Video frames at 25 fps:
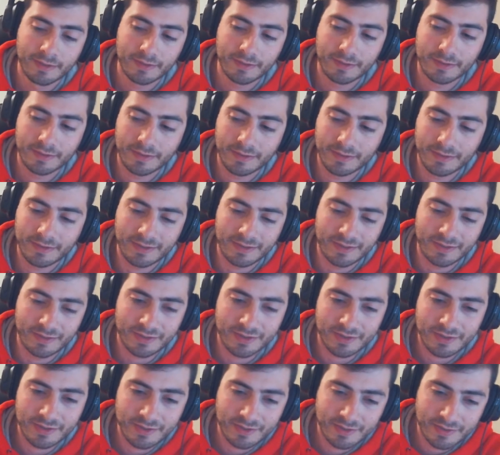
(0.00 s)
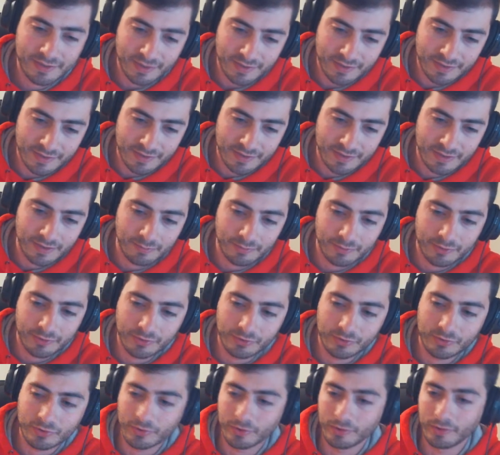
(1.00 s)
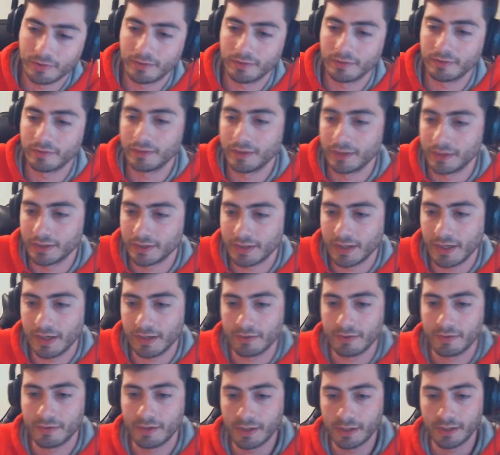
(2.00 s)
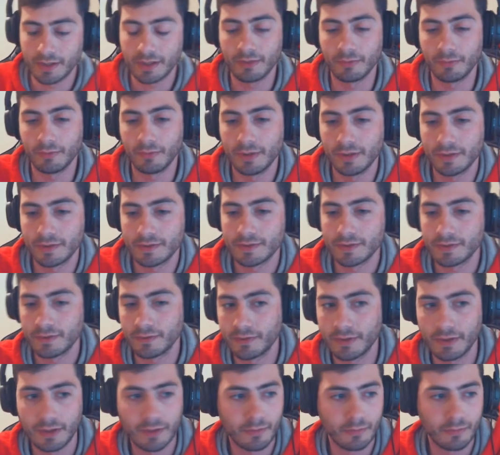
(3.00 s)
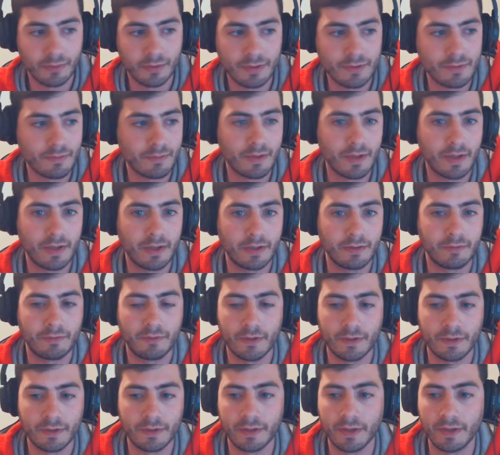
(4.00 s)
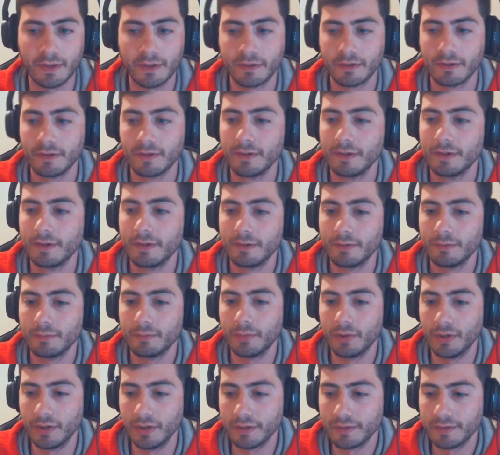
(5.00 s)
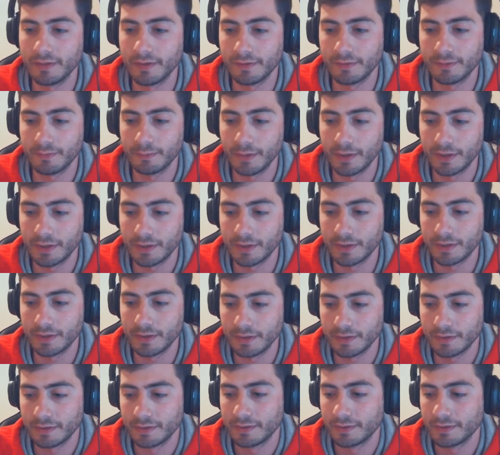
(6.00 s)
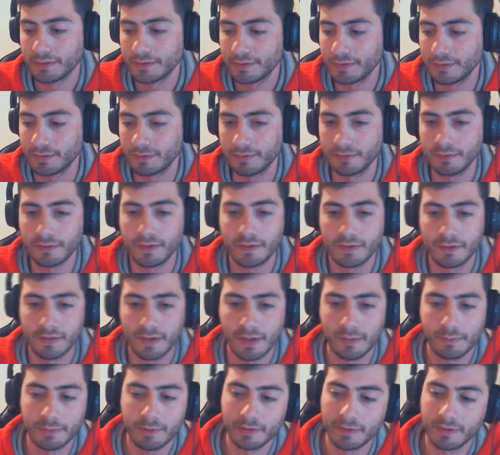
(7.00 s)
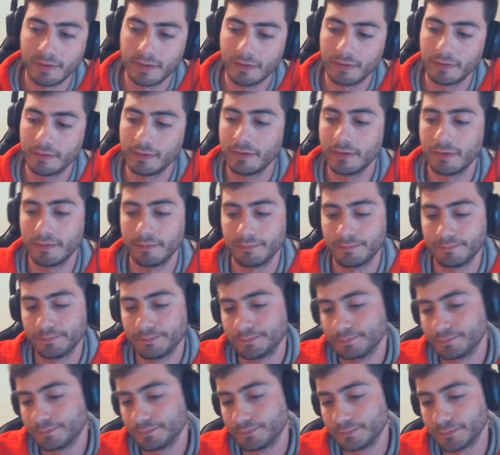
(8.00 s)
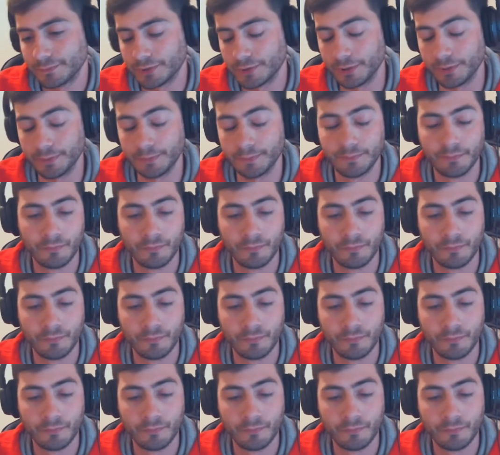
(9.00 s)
It just doesn't seem too strong. Like, yeah, you can get wins. You can get wins with any fucking deck, but it doesn't make it, a top contender. So,